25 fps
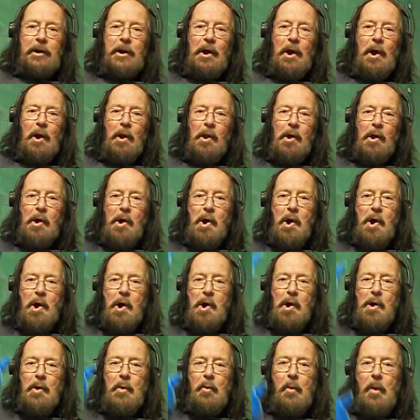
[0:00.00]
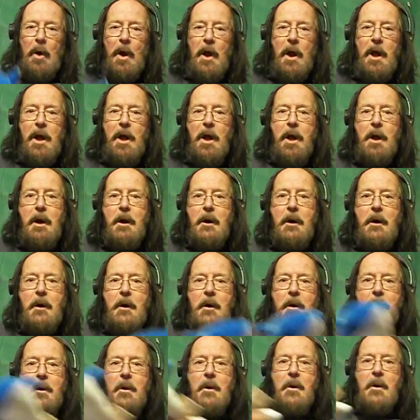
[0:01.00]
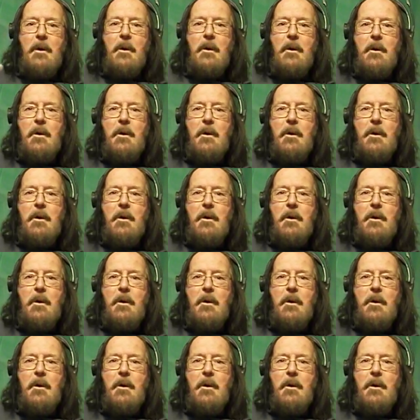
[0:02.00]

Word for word: killer whale.